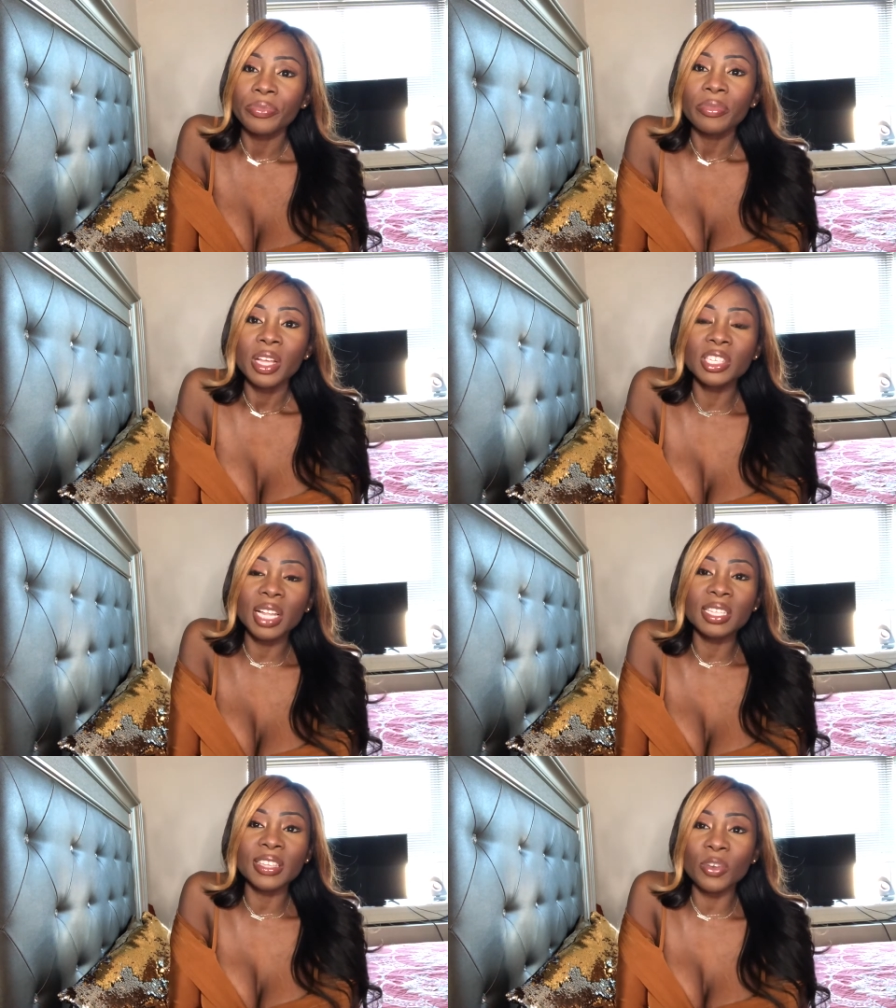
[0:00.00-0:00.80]

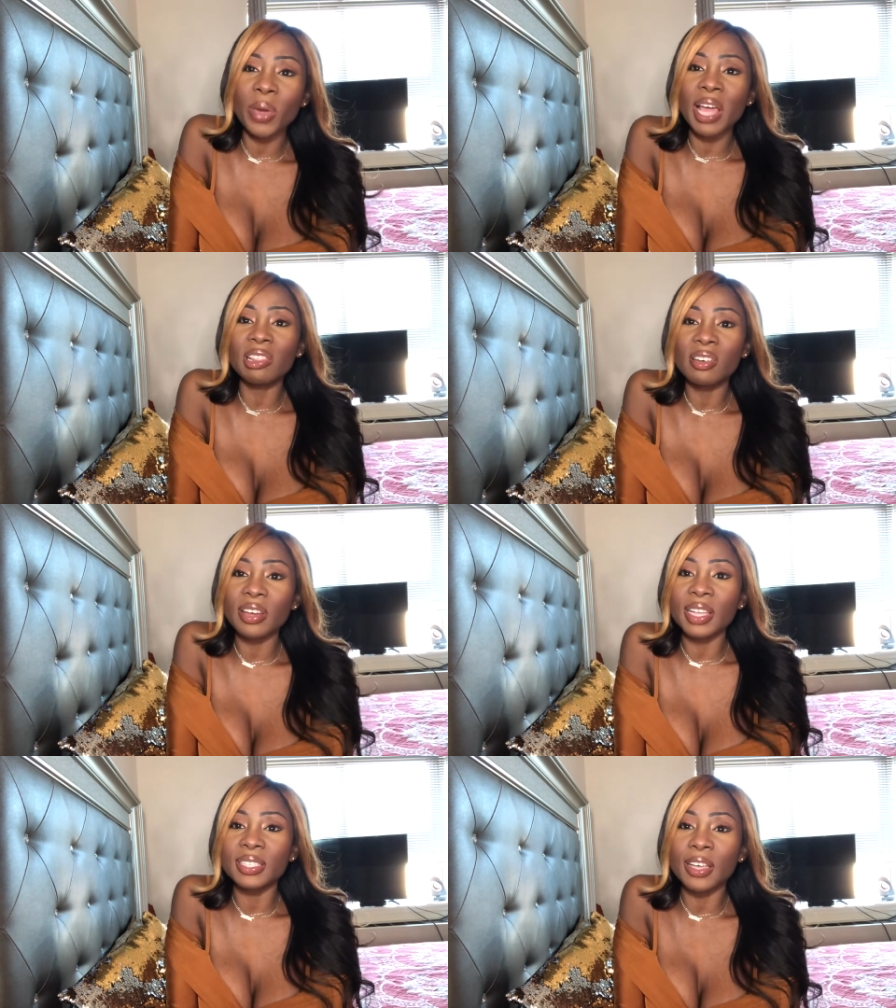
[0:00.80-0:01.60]
jealous of the way I
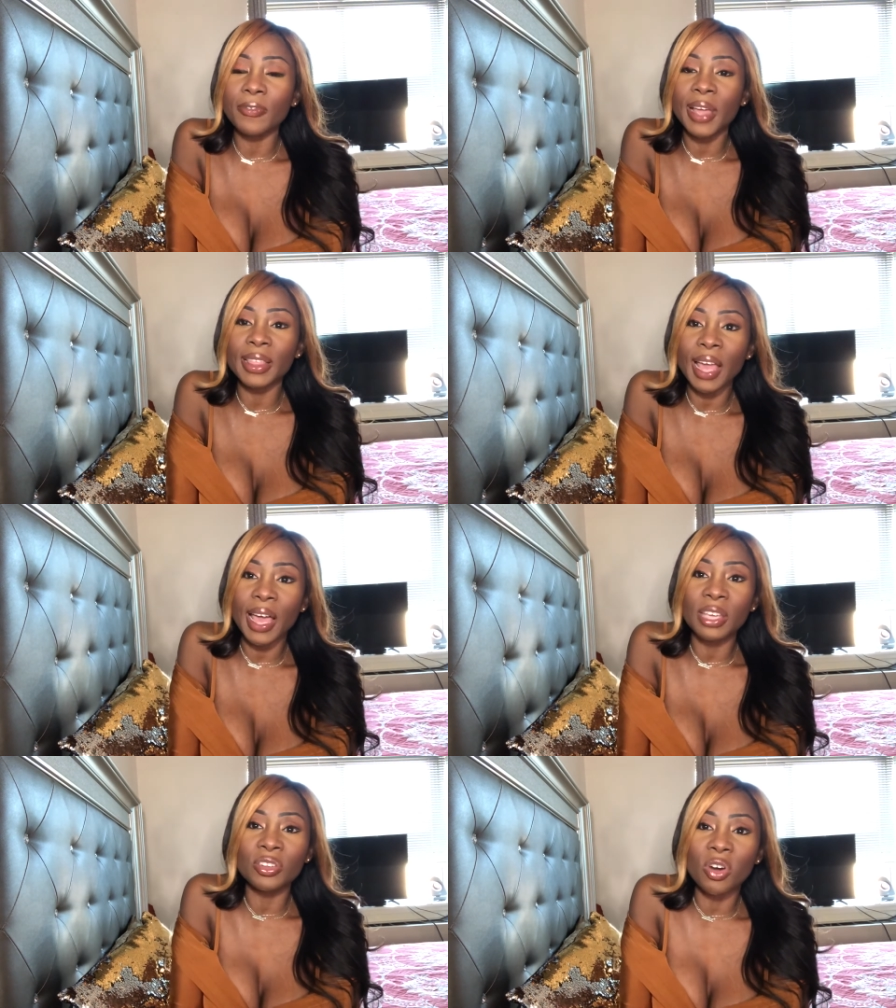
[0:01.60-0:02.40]
look and stuff like
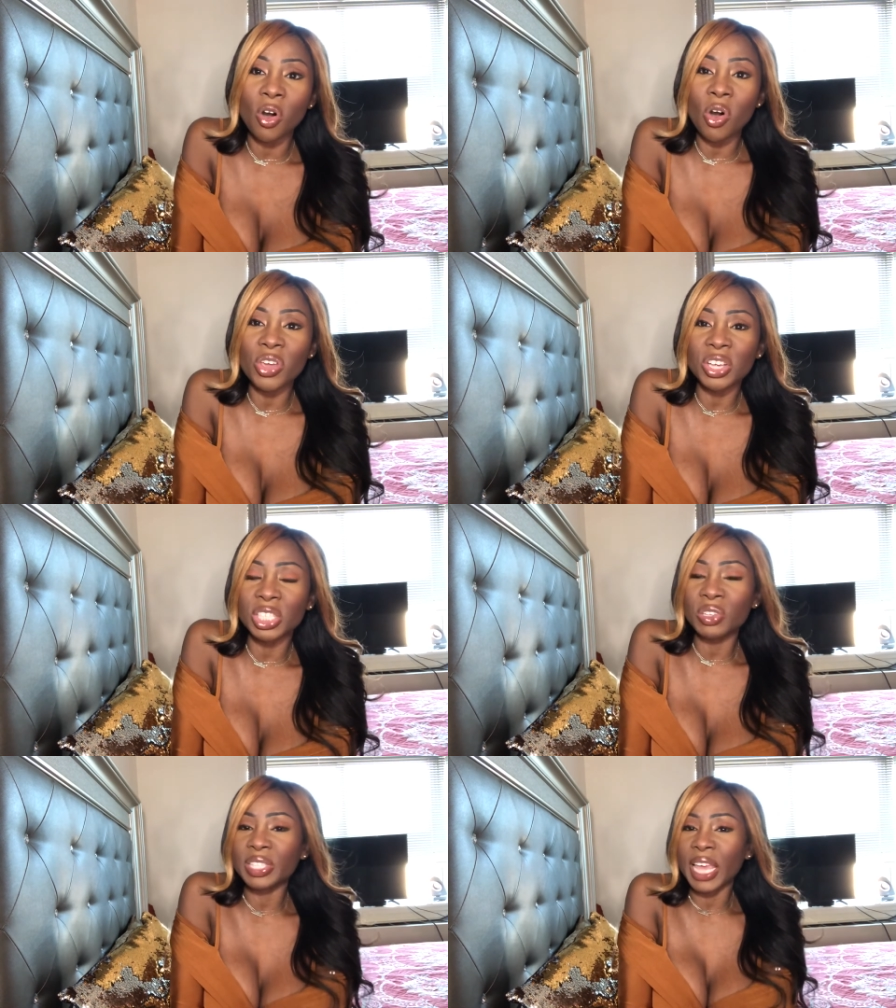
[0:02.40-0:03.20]
that. "Oh, you're
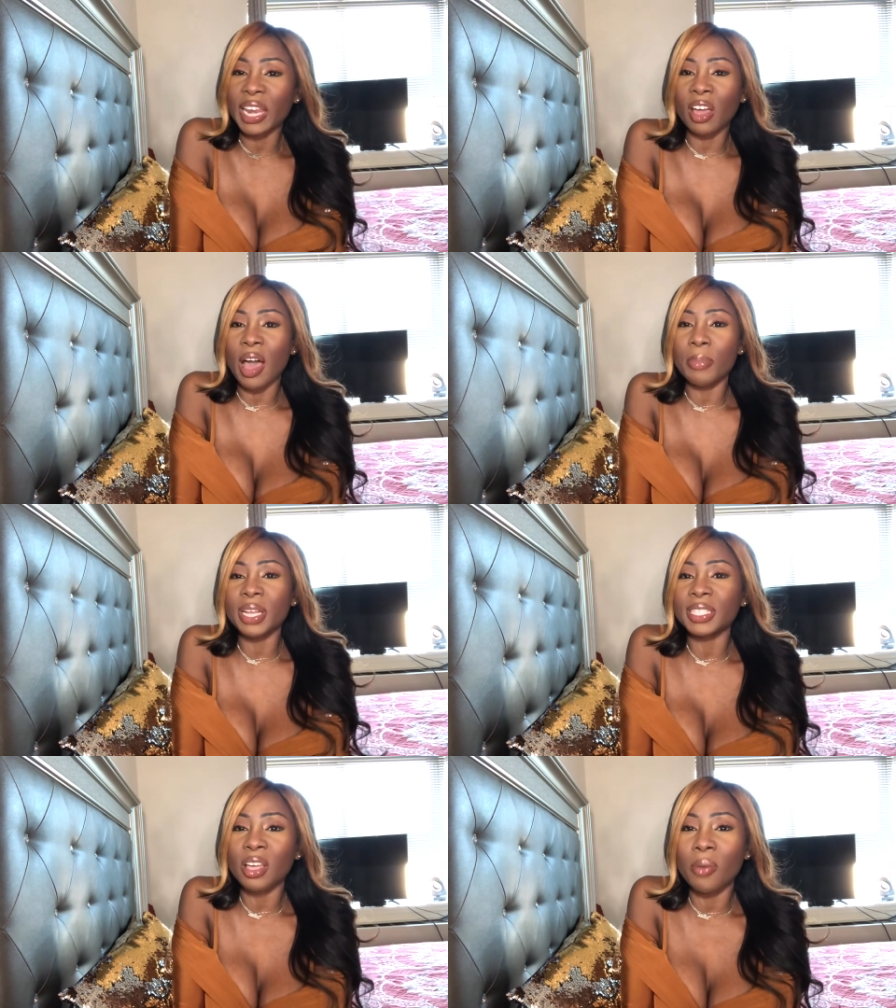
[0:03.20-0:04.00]
so skinny,"
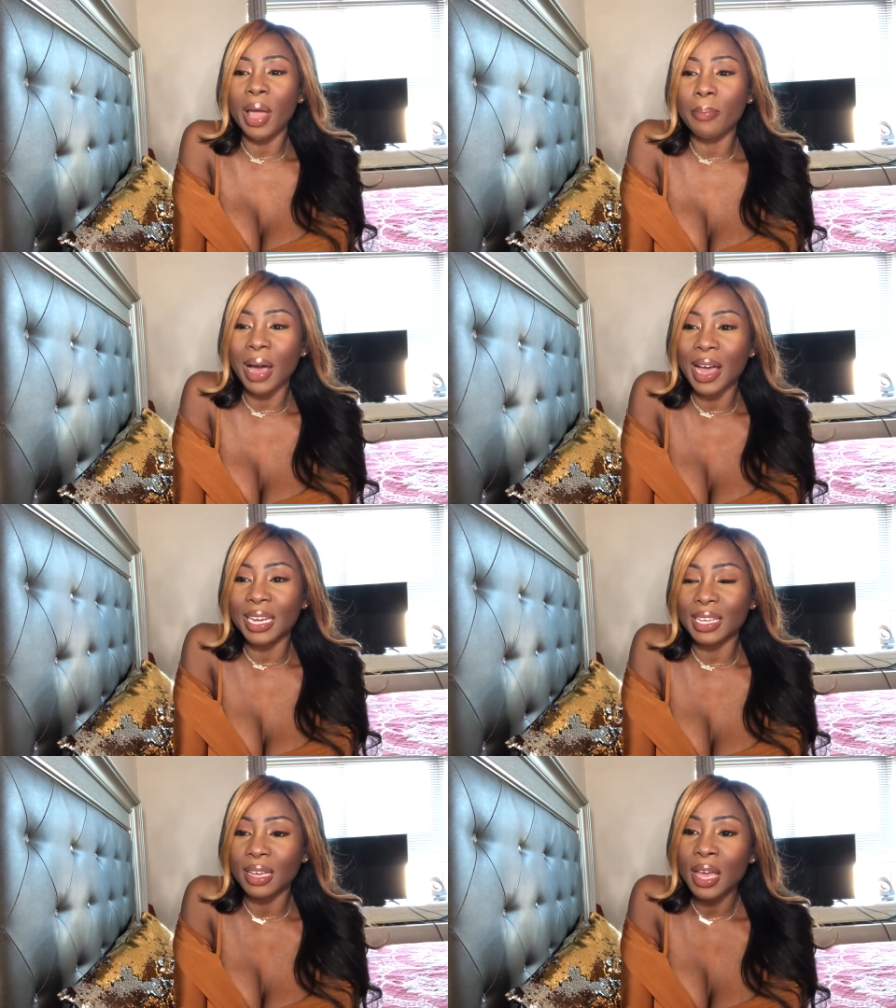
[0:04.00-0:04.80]
commenting on my
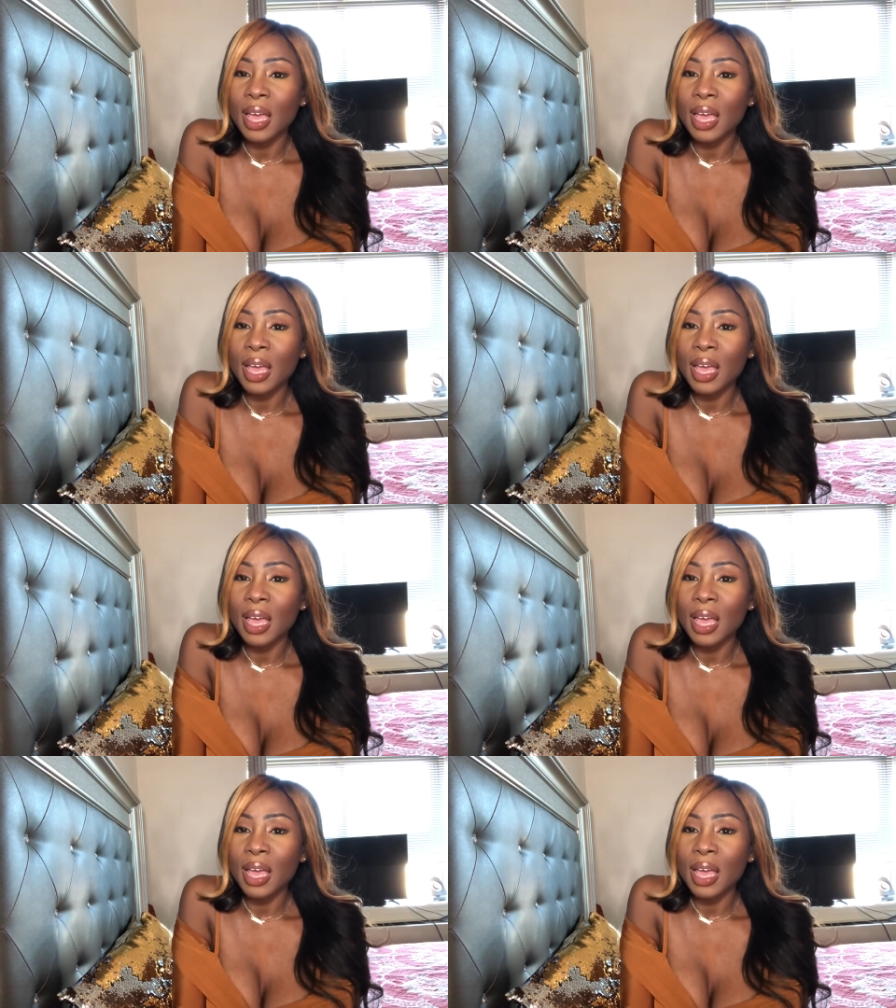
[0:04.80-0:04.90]
body.